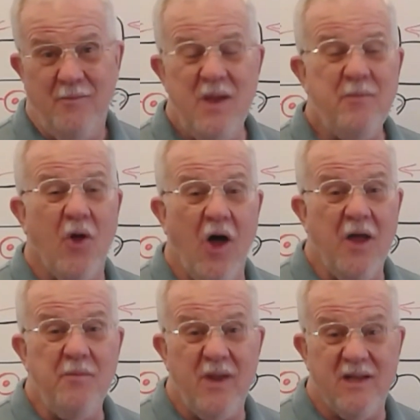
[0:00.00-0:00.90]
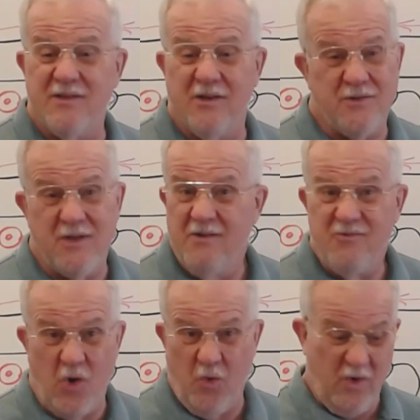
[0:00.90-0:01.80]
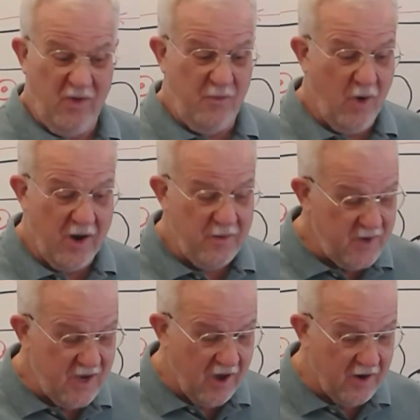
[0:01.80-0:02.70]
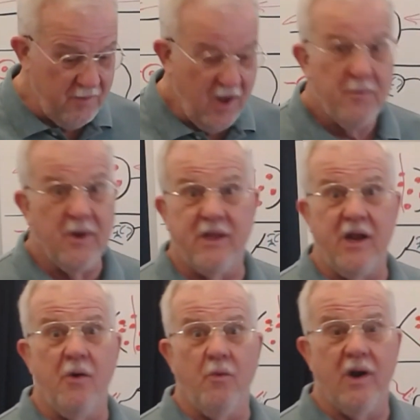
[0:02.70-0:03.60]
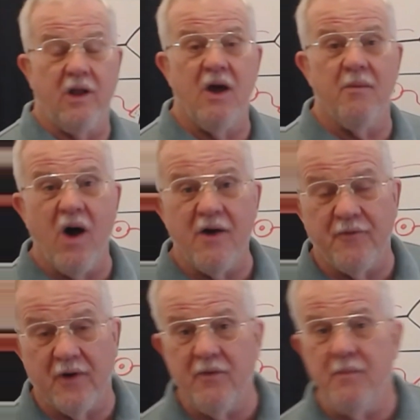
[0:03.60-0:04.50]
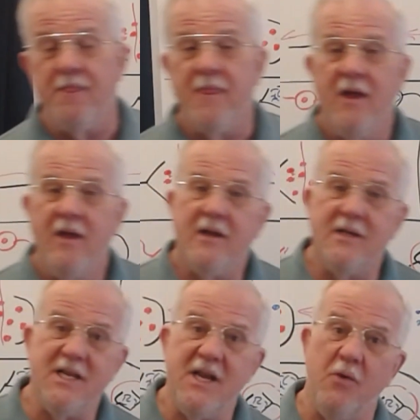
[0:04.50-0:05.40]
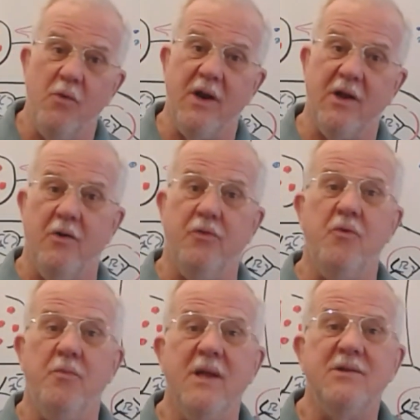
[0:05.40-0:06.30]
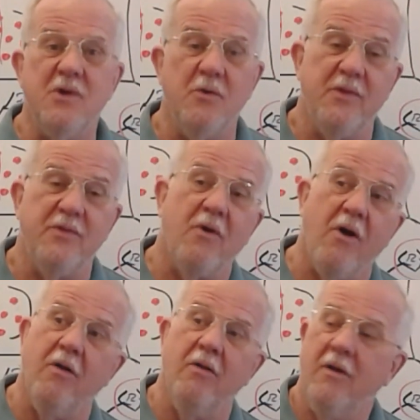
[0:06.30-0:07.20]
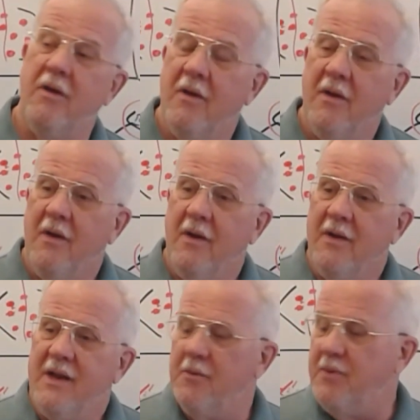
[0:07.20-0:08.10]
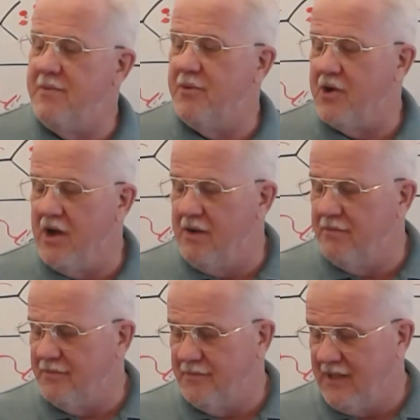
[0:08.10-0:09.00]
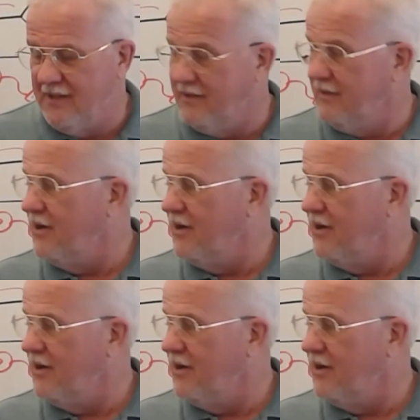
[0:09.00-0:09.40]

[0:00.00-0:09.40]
People on benzos don't really want to be on them, but they don't want to come off of them because they don't want to go through benzo withdrawal. Now, people come and,